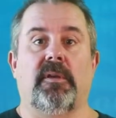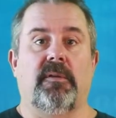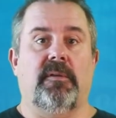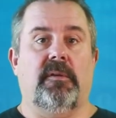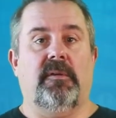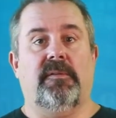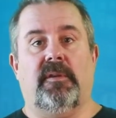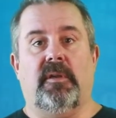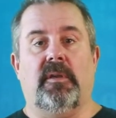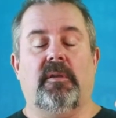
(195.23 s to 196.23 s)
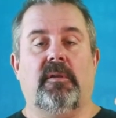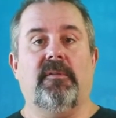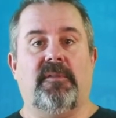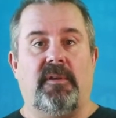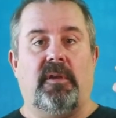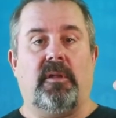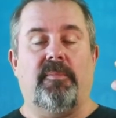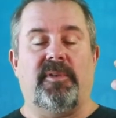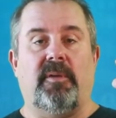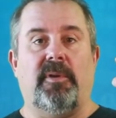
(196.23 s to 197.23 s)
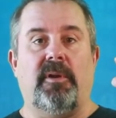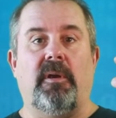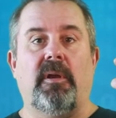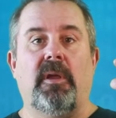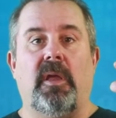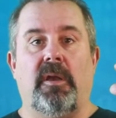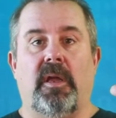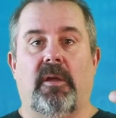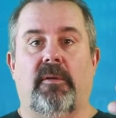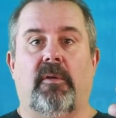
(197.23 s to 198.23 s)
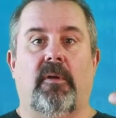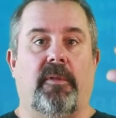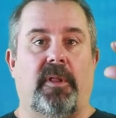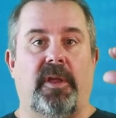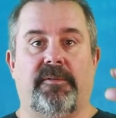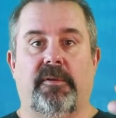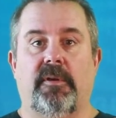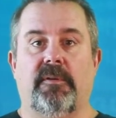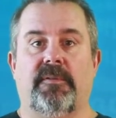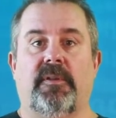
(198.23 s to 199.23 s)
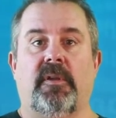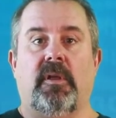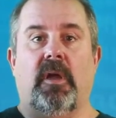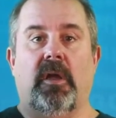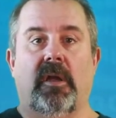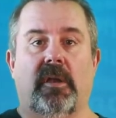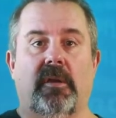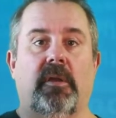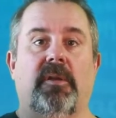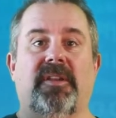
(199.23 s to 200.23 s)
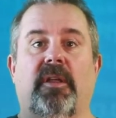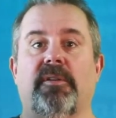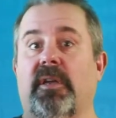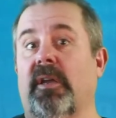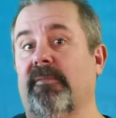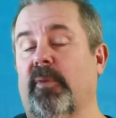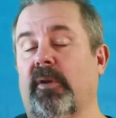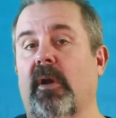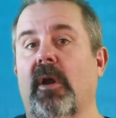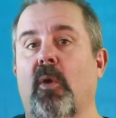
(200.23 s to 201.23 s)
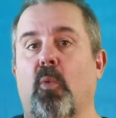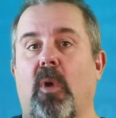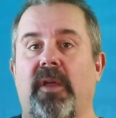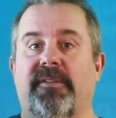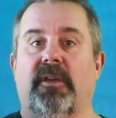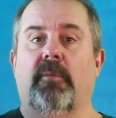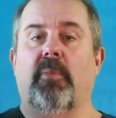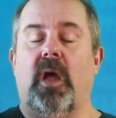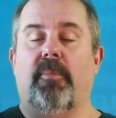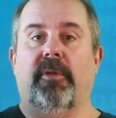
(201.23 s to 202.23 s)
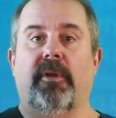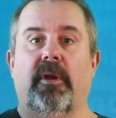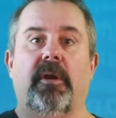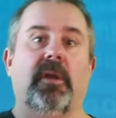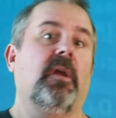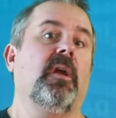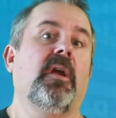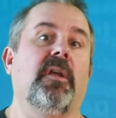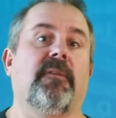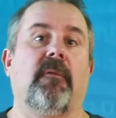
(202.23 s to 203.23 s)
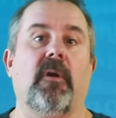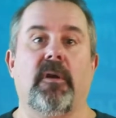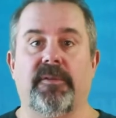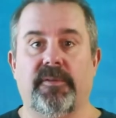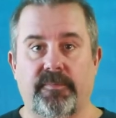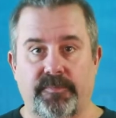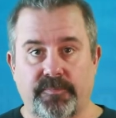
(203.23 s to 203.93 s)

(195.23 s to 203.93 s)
you see Eclipse up here, and now over the last few years, IntelliJ has been rising in popularity as far as